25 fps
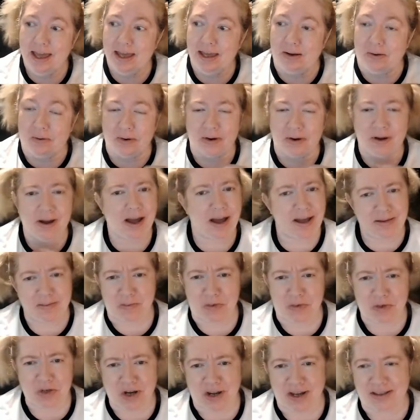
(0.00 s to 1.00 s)
or I'm
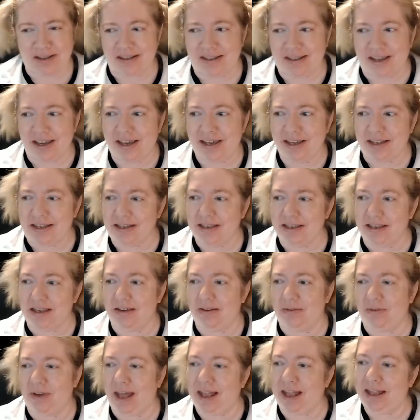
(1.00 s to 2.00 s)
trying today, is the
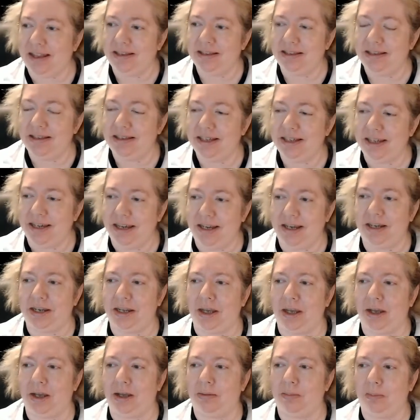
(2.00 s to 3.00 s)

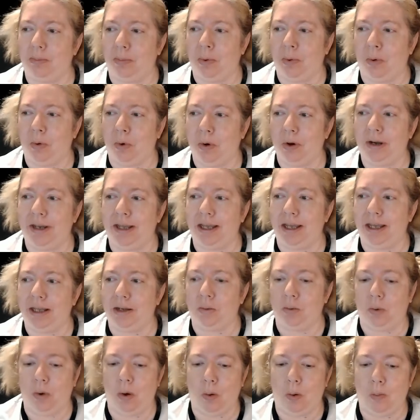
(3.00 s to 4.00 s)
Valentino Born in
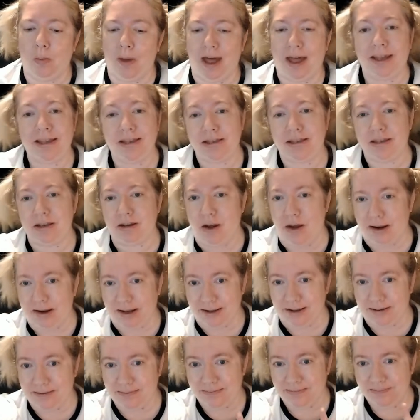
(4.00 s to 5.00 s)
Roma
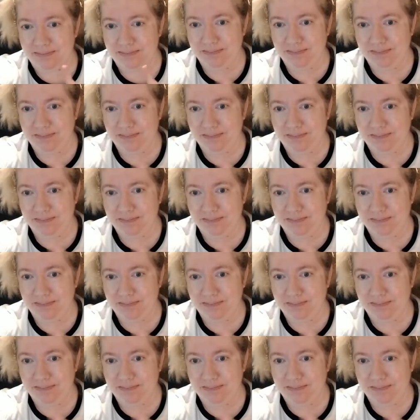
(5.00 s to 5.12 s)
Donna.